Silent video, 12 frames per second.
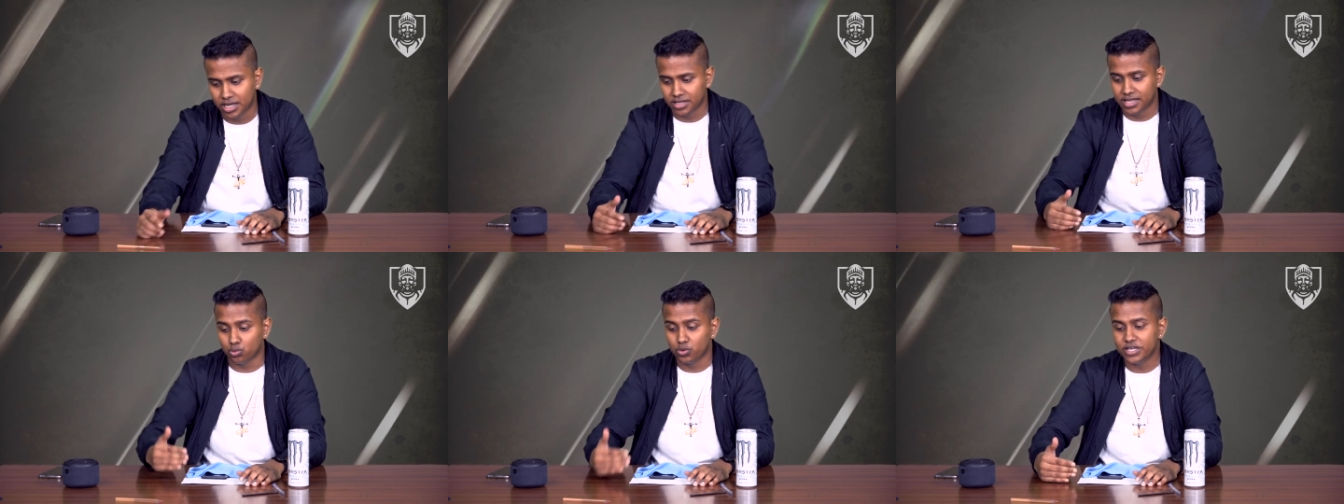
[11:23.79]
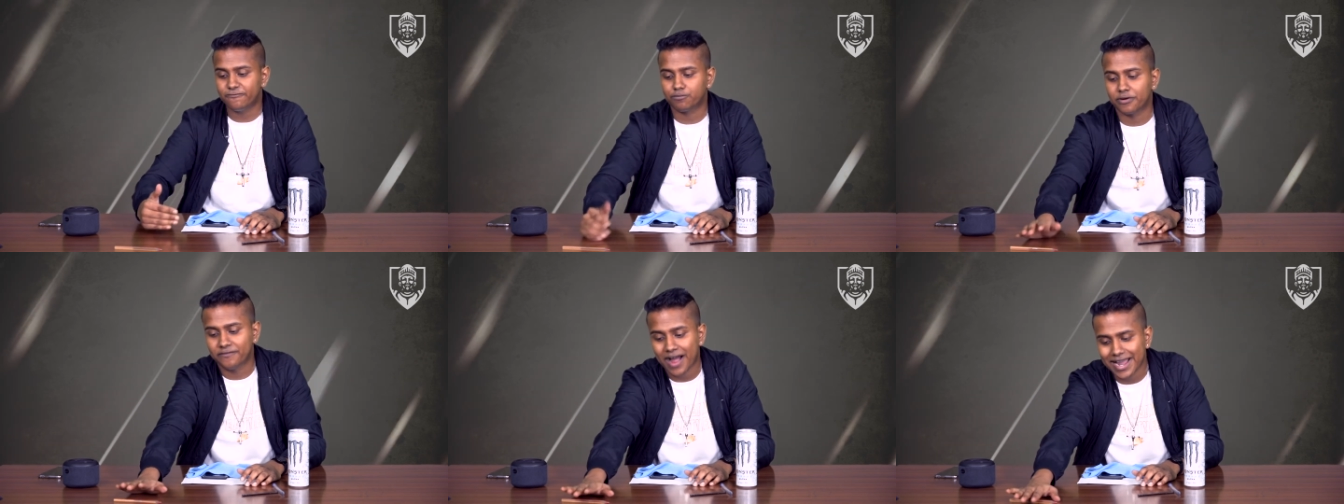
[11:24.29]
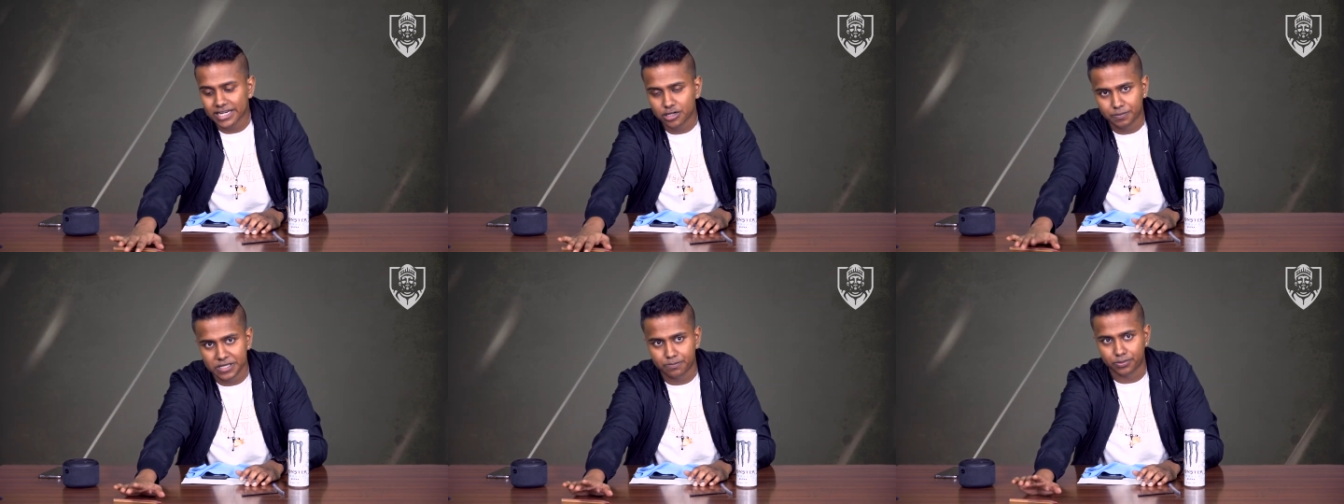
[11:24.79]
that we've provided
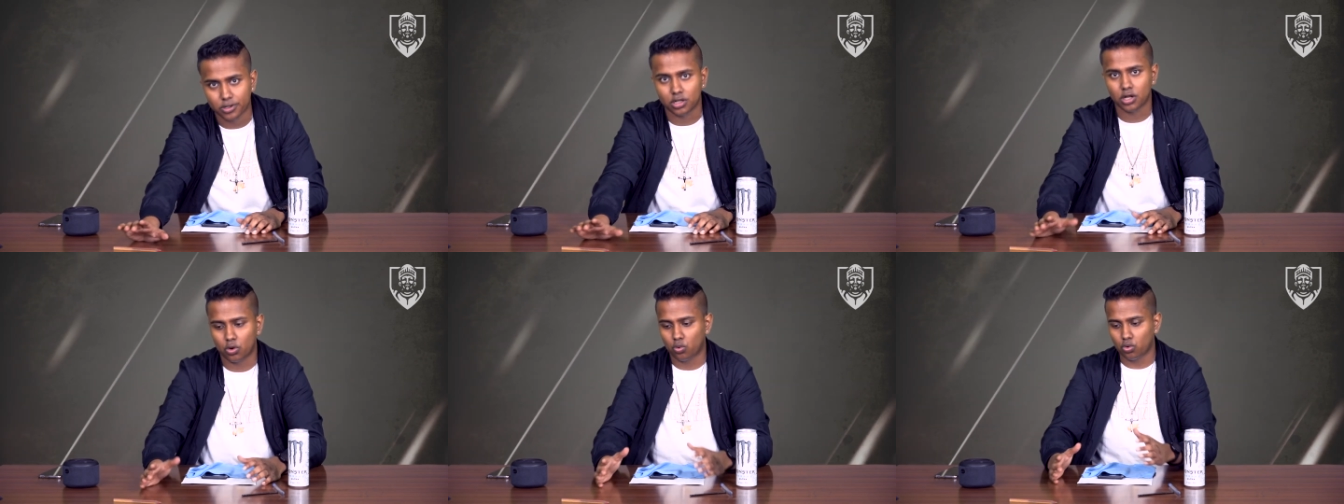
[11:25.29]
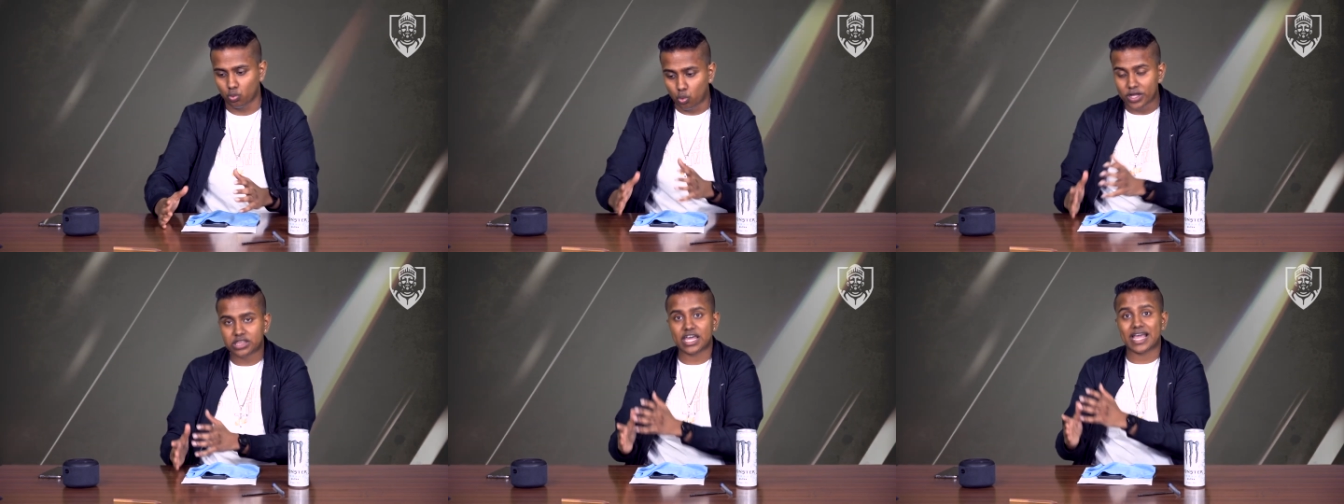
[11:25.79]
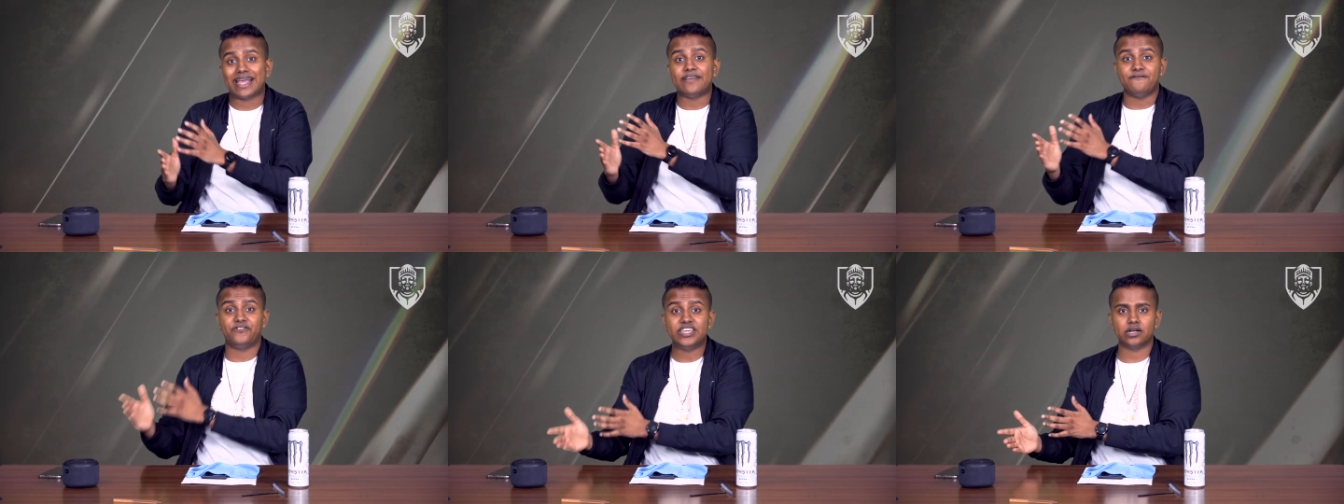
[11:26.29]
people with a
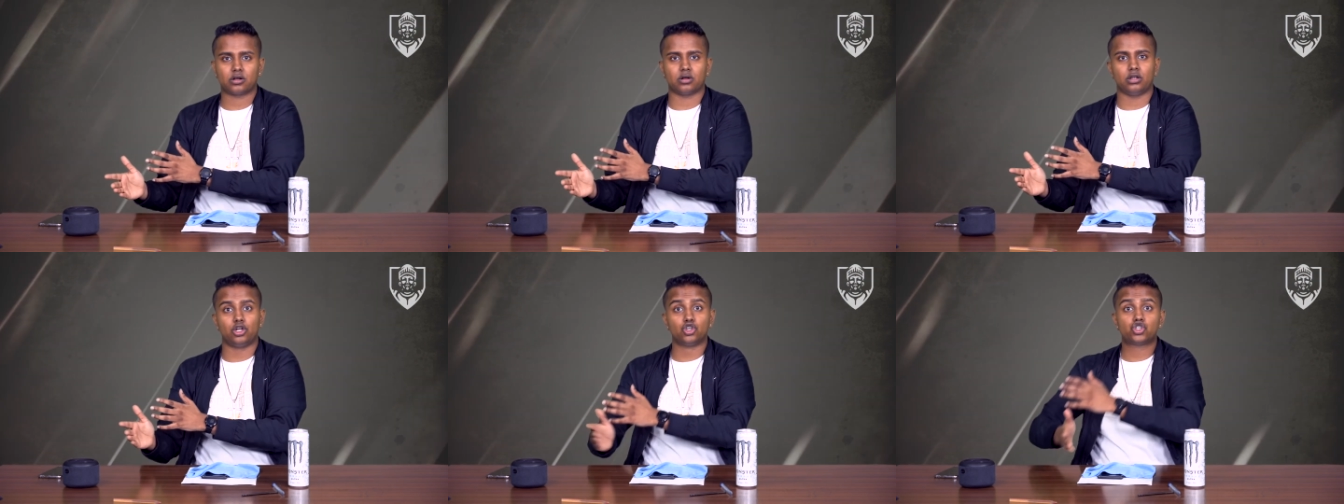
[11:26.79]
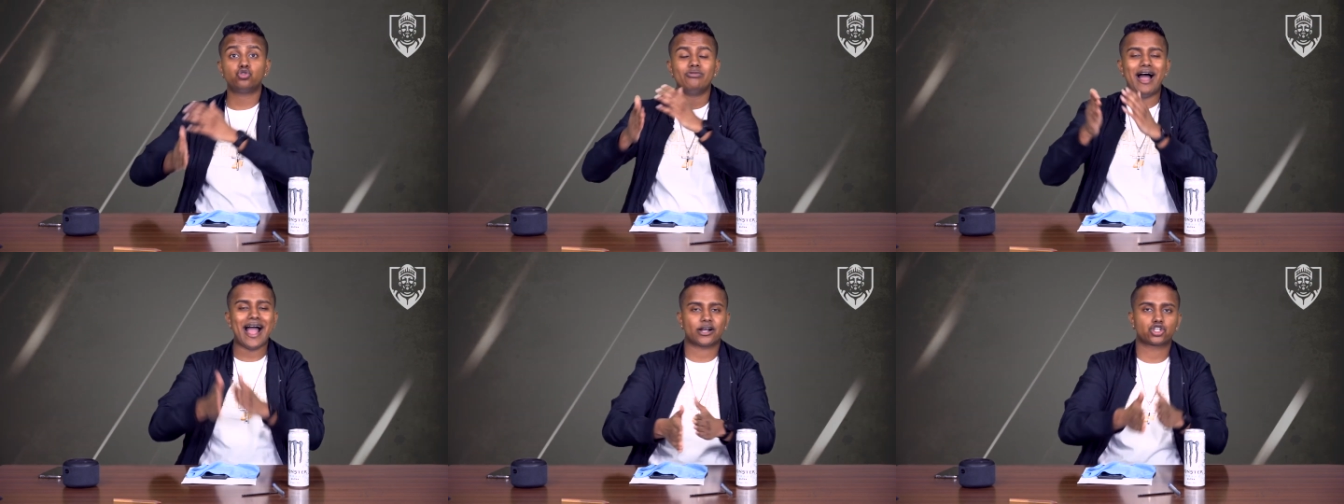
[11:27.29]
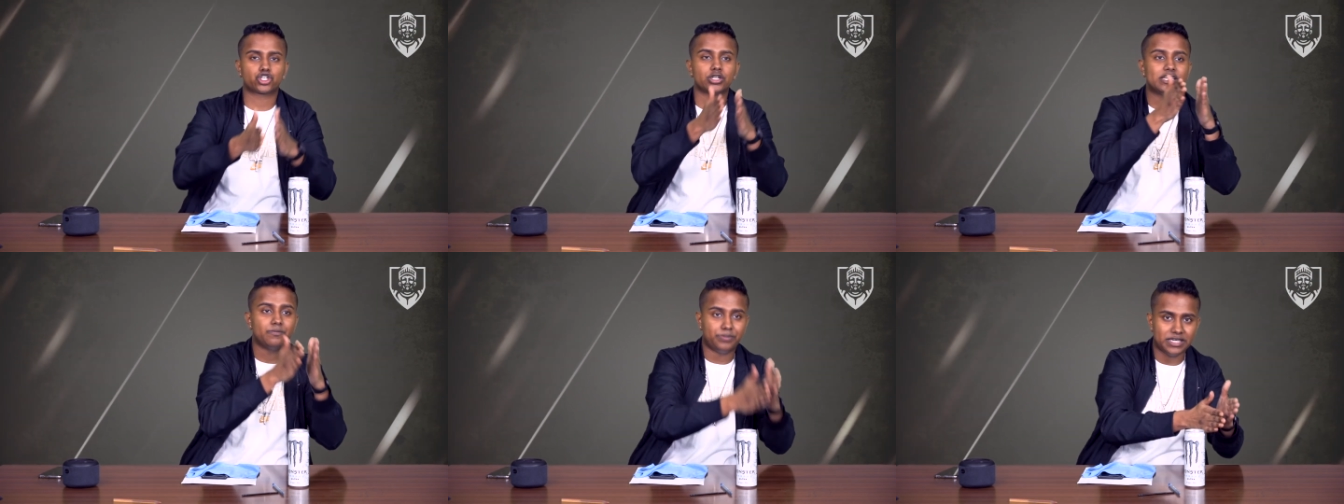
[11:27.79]
vehicle to
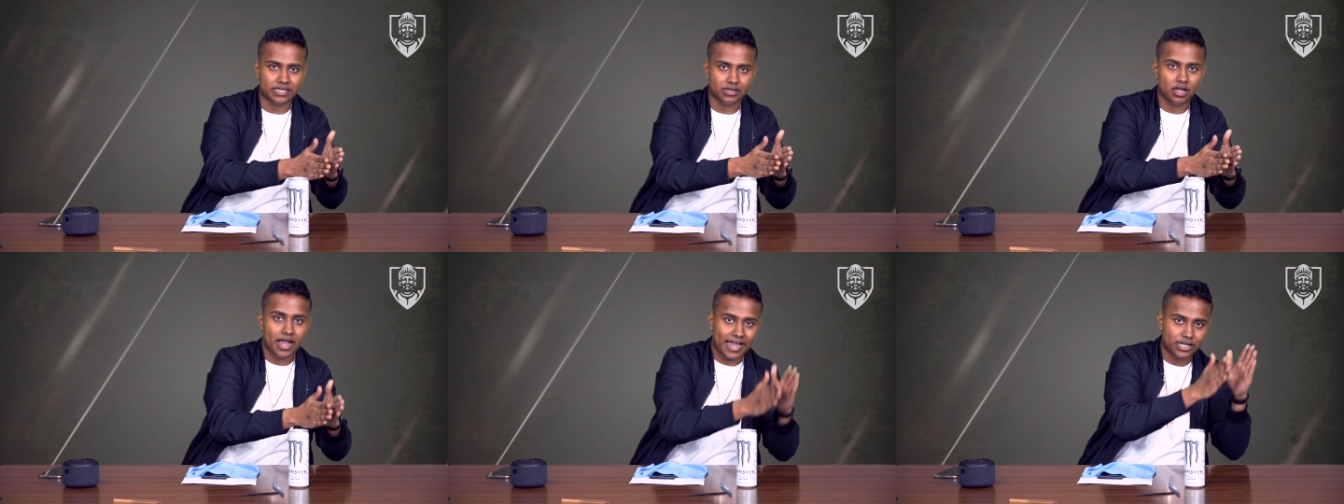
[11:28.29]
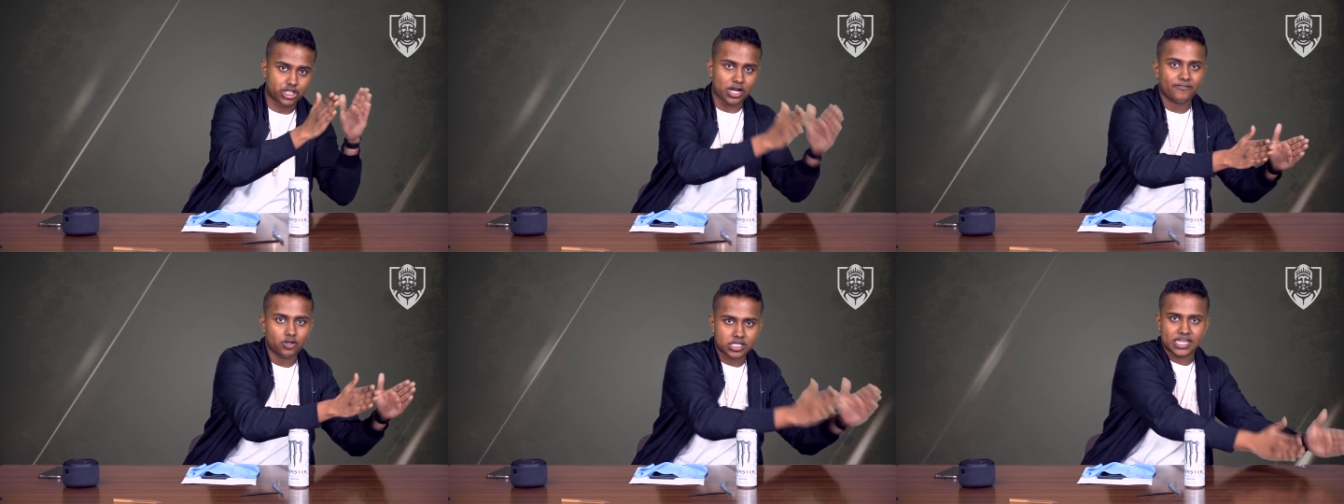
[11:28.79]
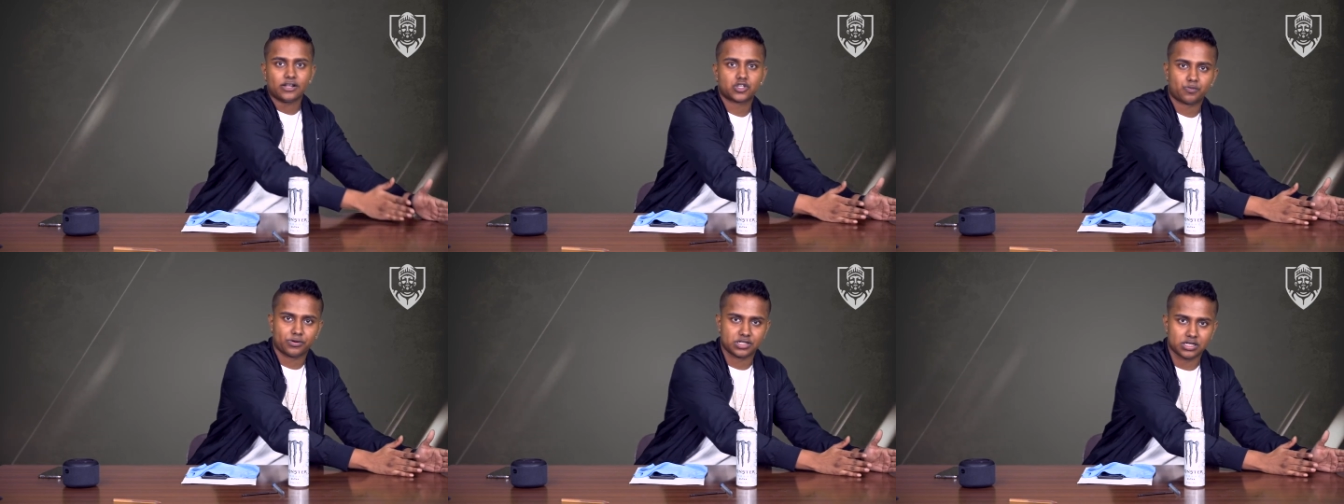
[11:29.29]
actually be a shovel
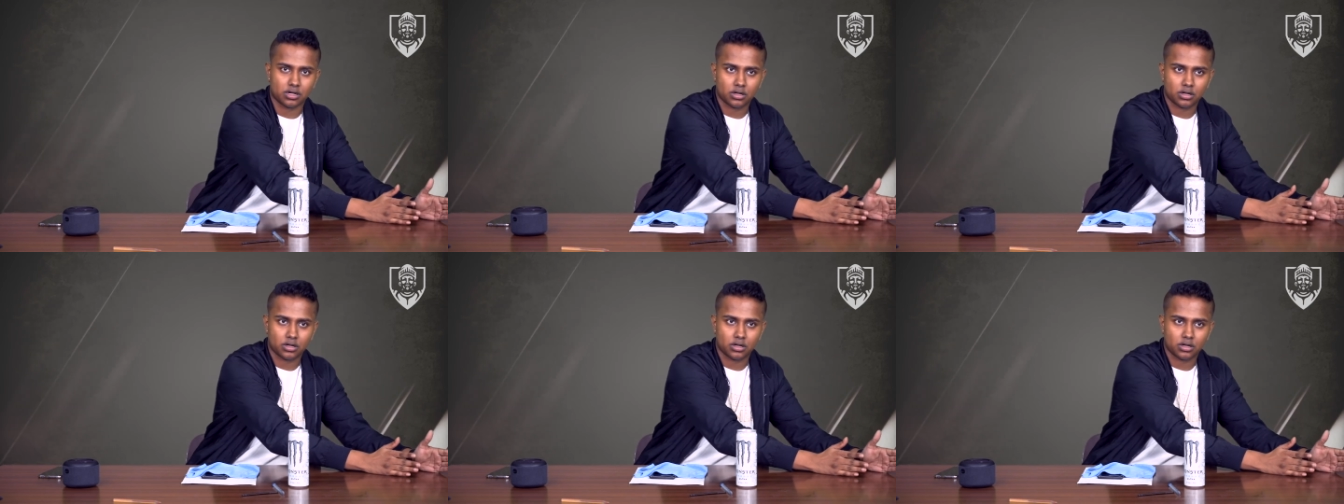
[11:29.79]
salesperson.